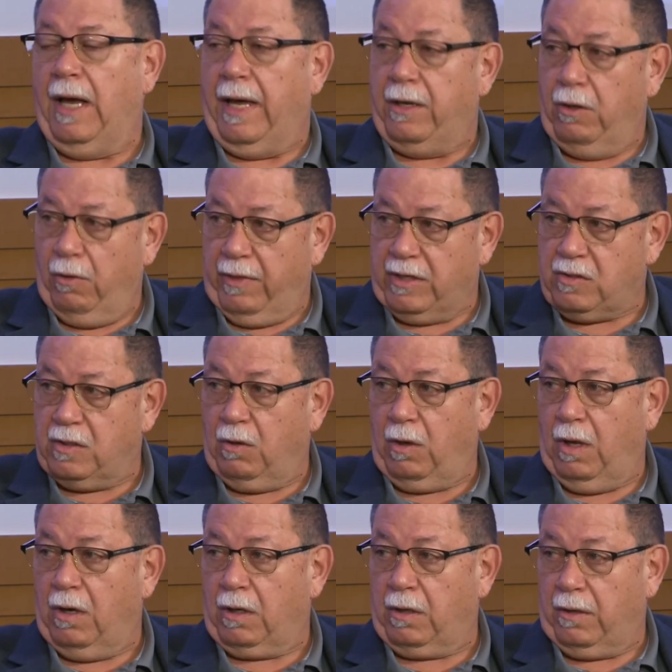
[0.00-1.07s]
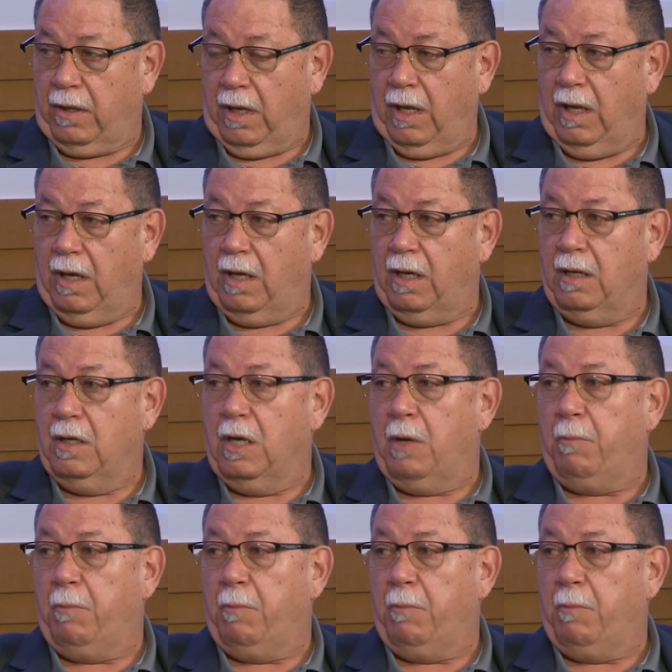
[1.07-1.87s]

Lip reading: I know that's no longer the law,